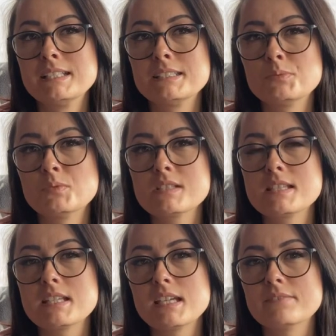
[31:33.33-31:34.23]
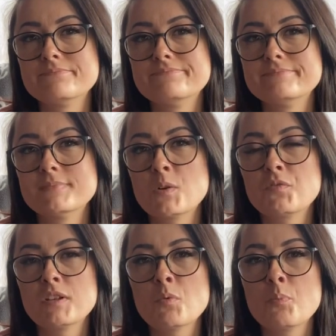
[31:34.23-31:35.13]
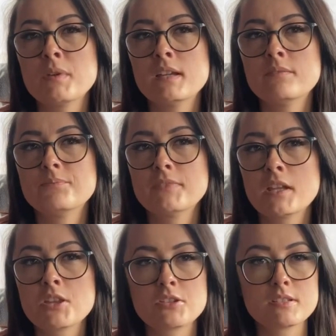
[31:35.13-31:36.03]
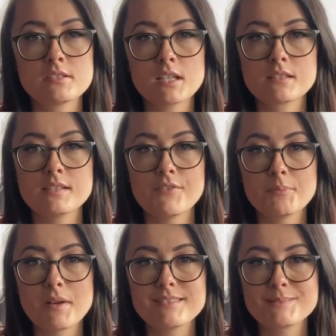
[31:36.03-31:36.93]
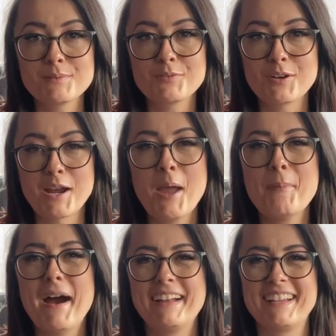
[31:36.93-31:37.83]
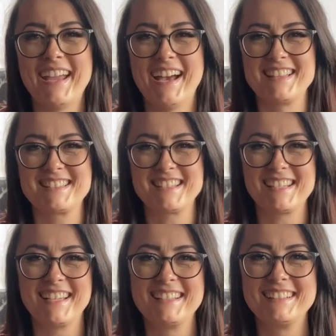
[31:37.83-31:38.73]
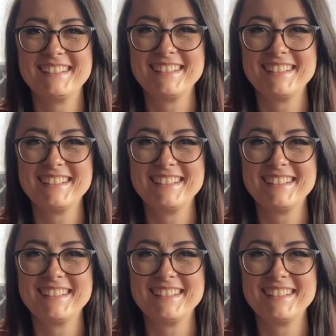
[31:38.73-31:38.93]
So we'll see. Hopefully it won't be another 6-7 months before I podcast again.